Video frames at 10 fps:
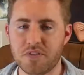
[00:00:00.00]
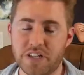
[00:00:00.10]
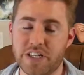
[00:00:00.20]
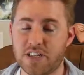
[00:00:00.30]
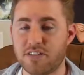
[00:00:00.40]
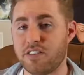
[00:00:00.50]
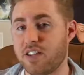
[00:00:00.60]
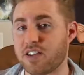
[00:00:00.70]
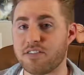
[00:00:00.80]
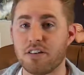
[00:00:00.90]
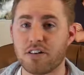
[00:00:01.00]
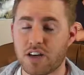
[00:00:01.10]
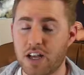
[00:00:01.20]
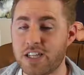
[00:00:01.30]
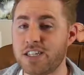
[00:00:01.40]
Leading into the next song,
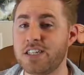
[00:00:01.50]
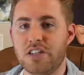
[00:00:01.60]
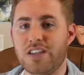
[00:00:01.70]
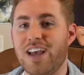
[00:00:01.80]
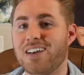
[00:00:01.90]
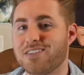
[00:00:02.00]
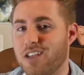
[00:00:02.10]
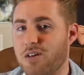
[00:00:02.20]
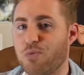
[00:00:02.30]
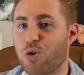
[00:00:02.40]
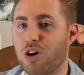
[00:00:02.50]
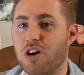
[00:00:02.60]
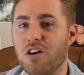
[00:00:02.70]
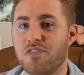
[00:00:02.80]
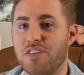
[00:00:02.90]
Honey, it has a lot more
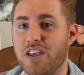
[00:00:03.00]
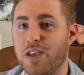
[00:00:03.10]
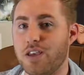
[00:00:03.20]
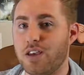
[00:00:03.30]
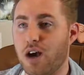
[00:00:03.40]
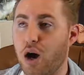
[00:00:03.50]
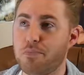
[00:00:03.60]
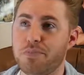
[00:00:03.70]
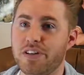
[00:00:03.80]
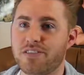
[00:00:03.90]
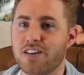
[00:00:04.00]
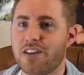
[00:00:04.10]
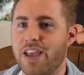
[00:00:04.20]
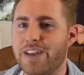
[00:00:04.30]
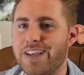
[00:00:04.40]
of a upbeat
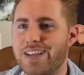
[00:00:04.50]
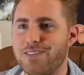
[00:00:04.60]
and